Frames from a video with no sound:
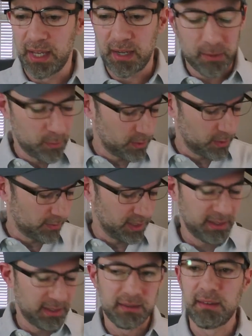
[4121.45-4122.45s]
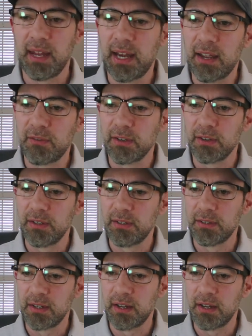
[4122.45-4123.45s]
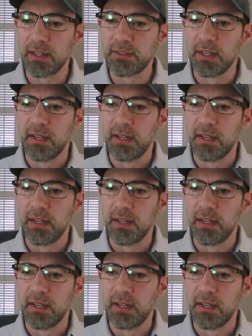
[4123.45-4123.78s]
and then we're already 10 after. Oh gosh.